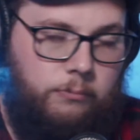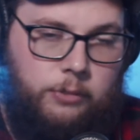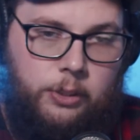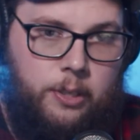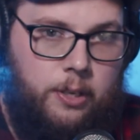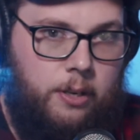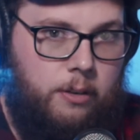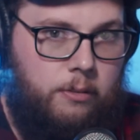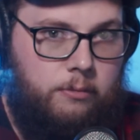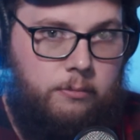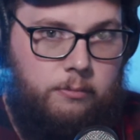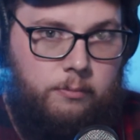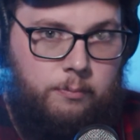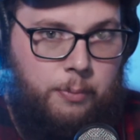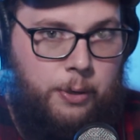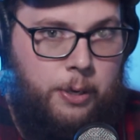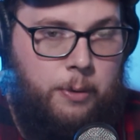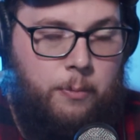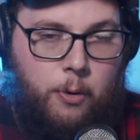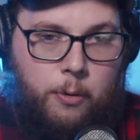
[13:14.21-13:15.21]
you know,
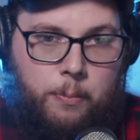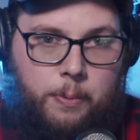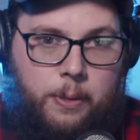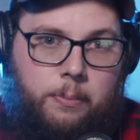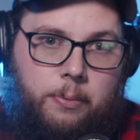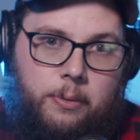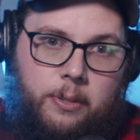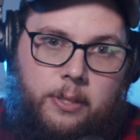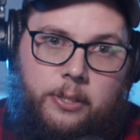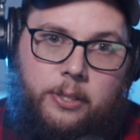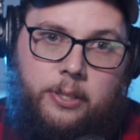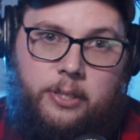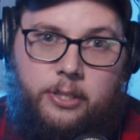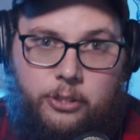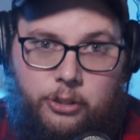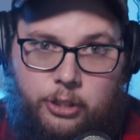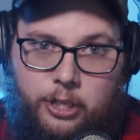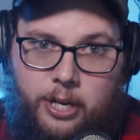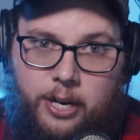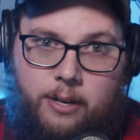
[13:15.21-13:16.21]
bring more people into
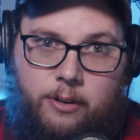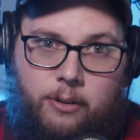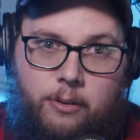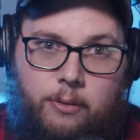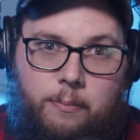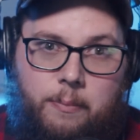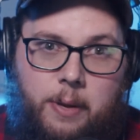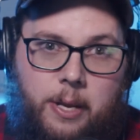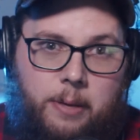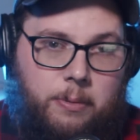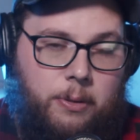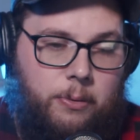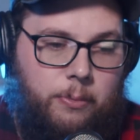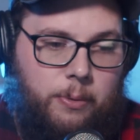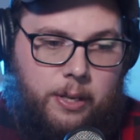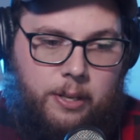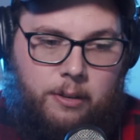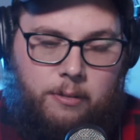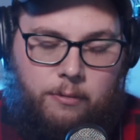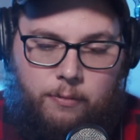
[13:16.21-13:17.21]
this channel. Maybe
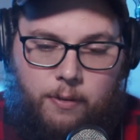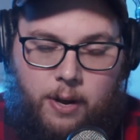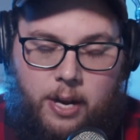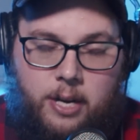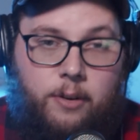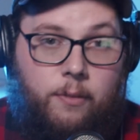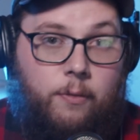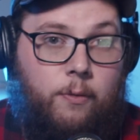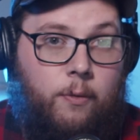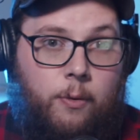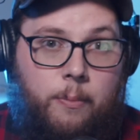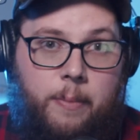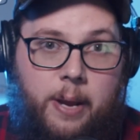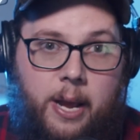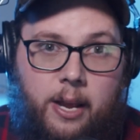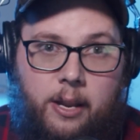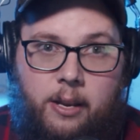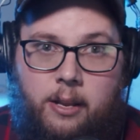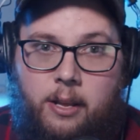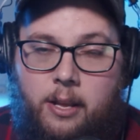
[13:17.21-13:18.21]
we can find a
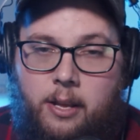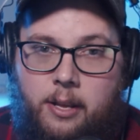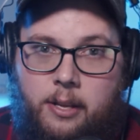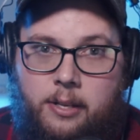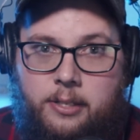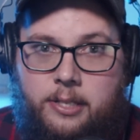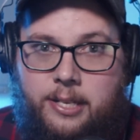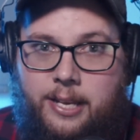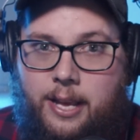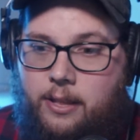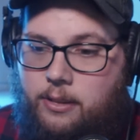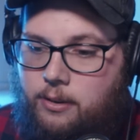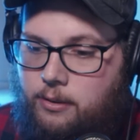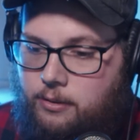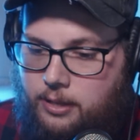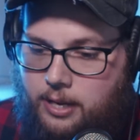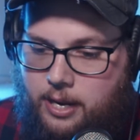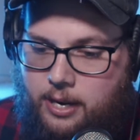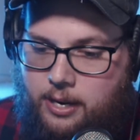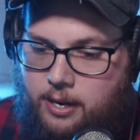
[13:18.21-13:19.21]
format
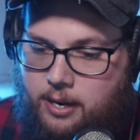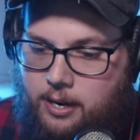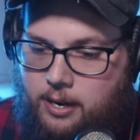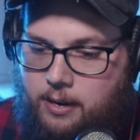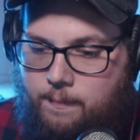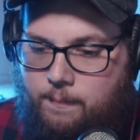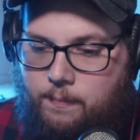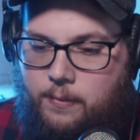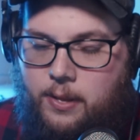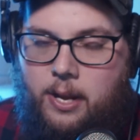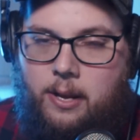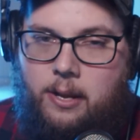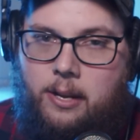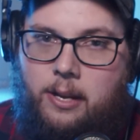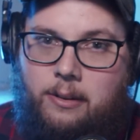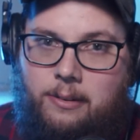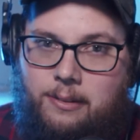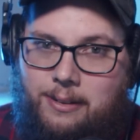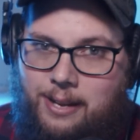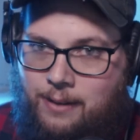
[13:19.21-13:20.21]
together that uh,
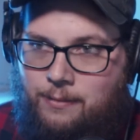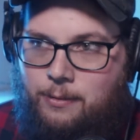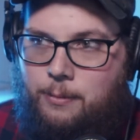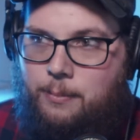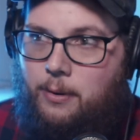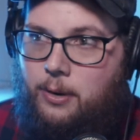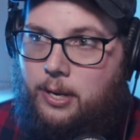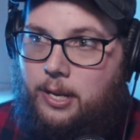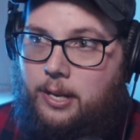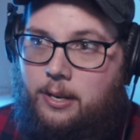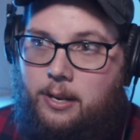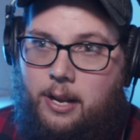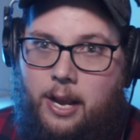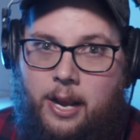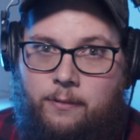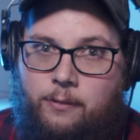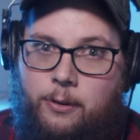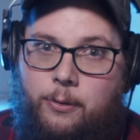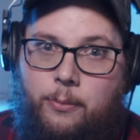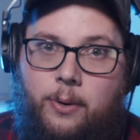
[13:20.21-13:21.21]
that everybody
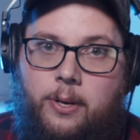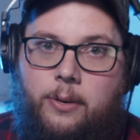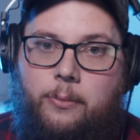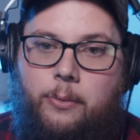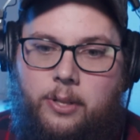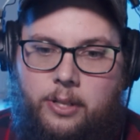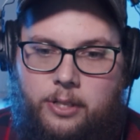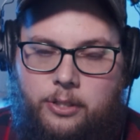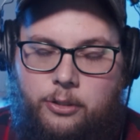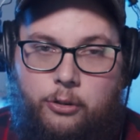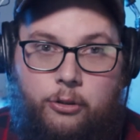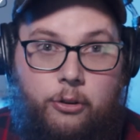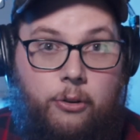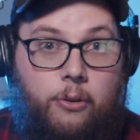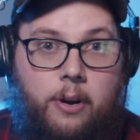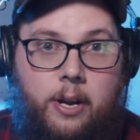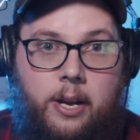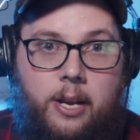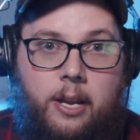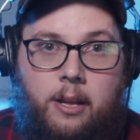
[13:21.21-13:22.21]
everyone will
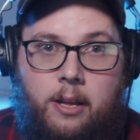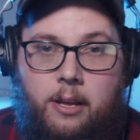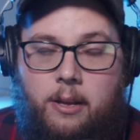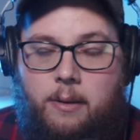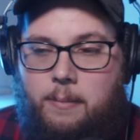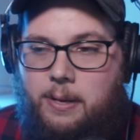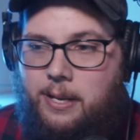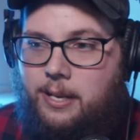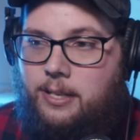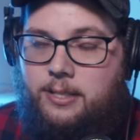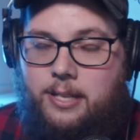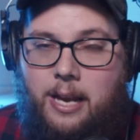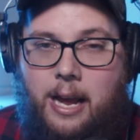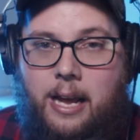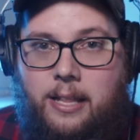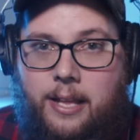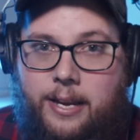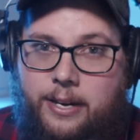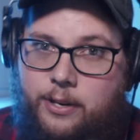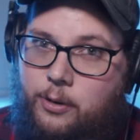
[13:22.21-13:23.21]
enjoy because
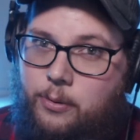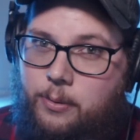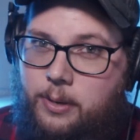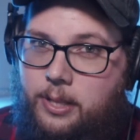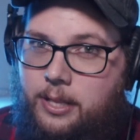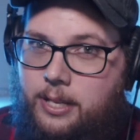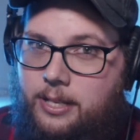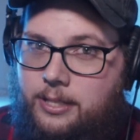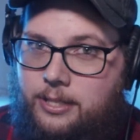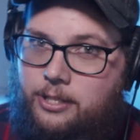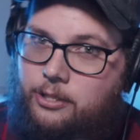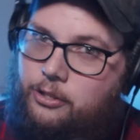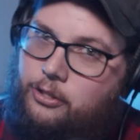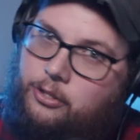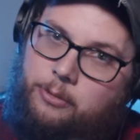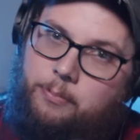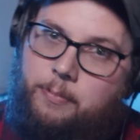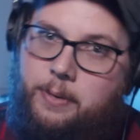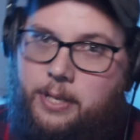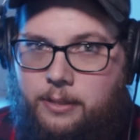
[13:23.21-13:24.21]
I like doing this. It's
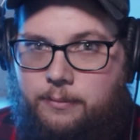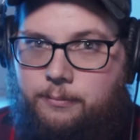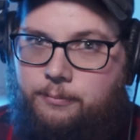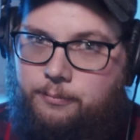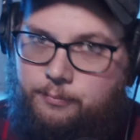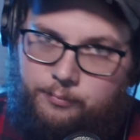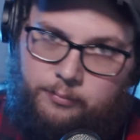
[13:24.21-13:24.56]
just me